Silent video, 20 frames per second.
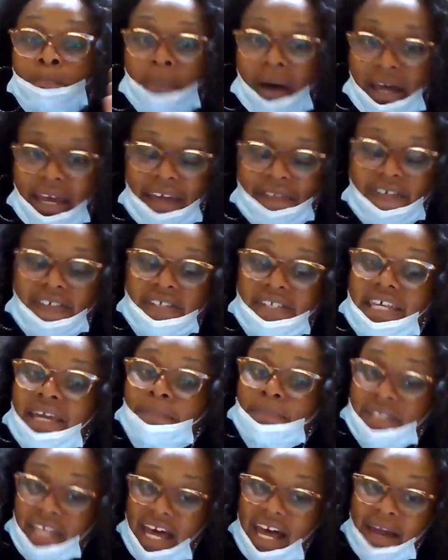But at the
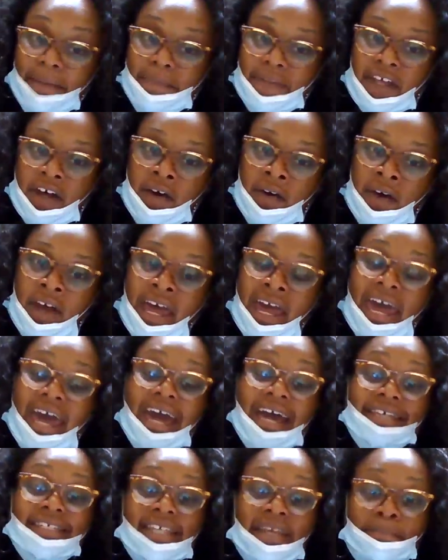same time, though,
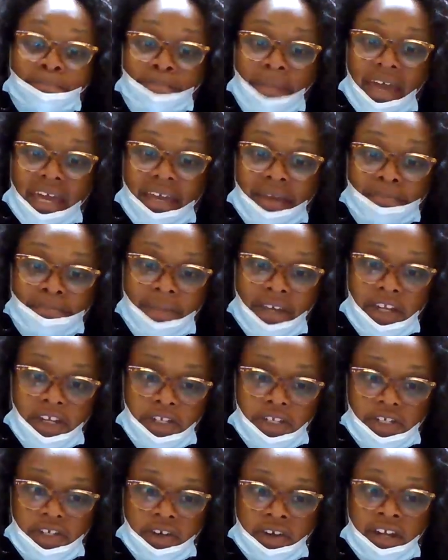as a mega
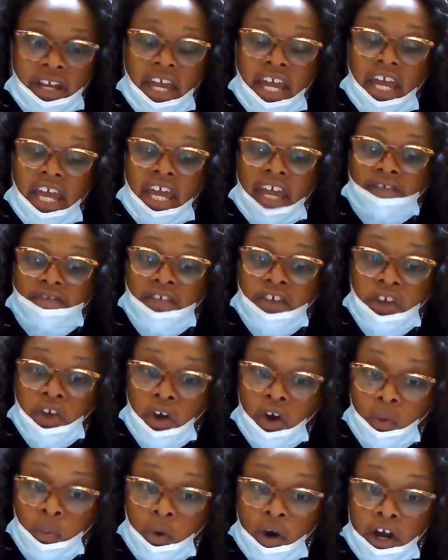minister, if
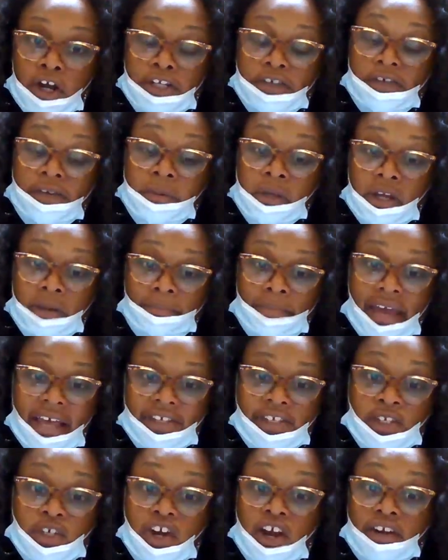your words or your
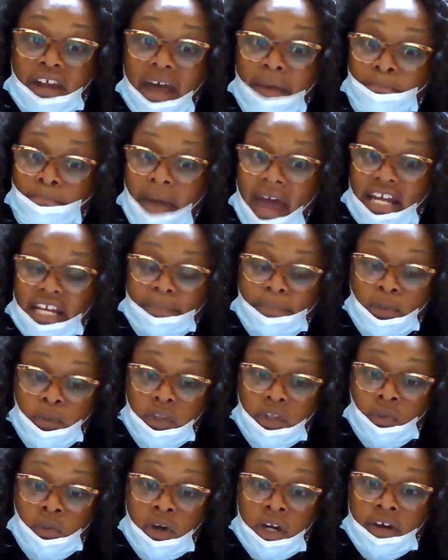message are not backed up
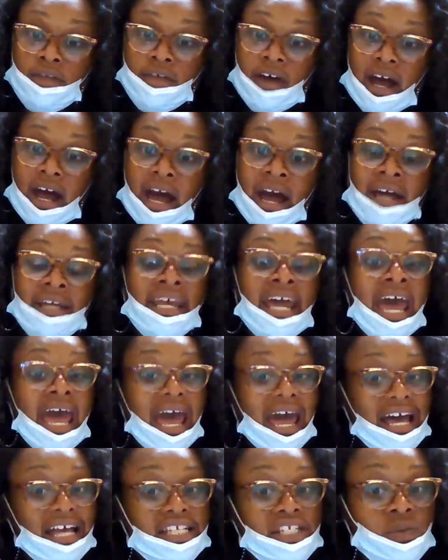with the Word of God,
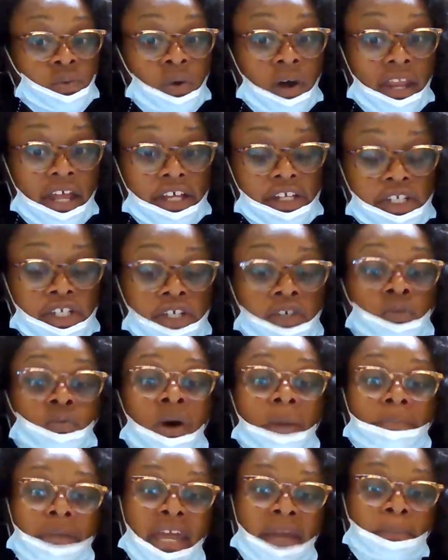as well as to
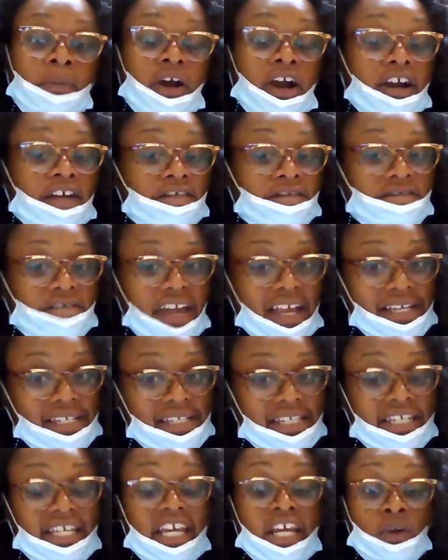what people are
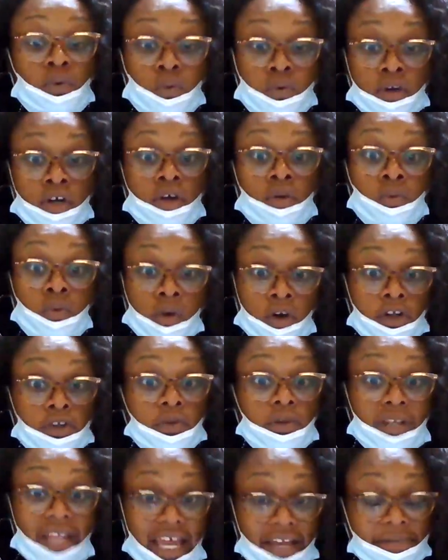facing in real
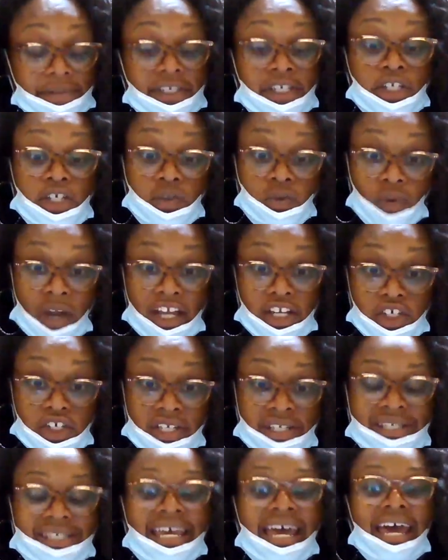world life
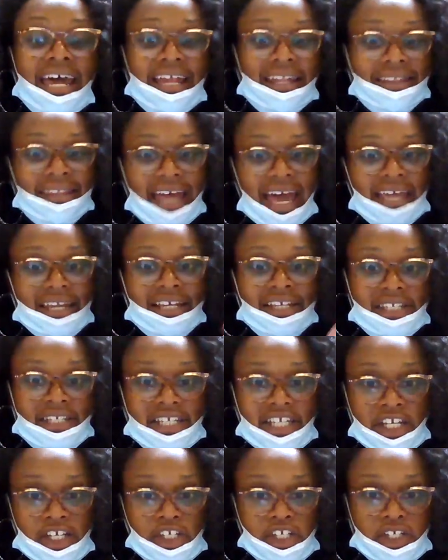situations, that is
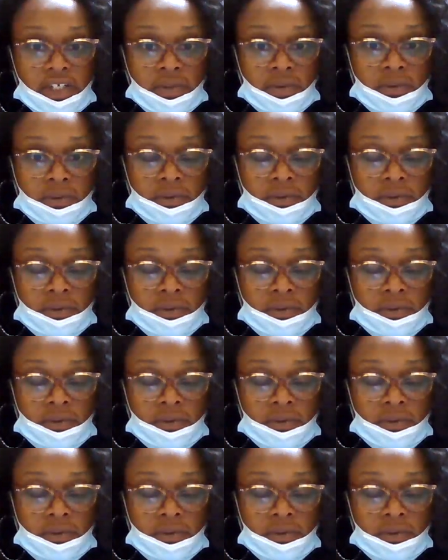an issue.